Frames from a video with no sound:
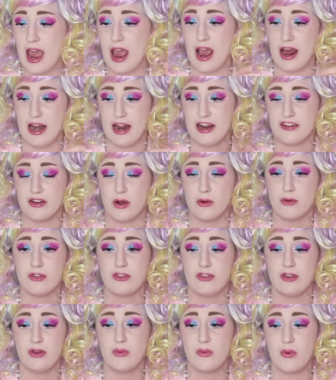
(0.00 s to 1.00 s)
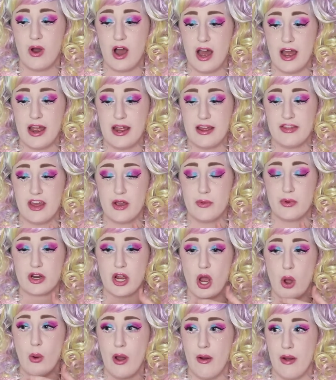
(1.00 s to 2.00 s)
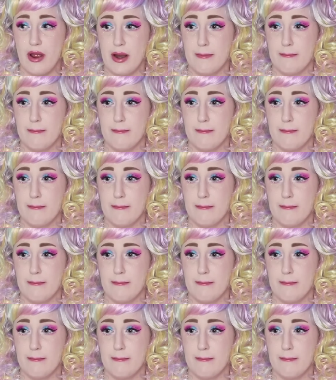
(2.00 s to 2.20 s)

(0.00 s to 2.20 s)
And I don't see why they would go out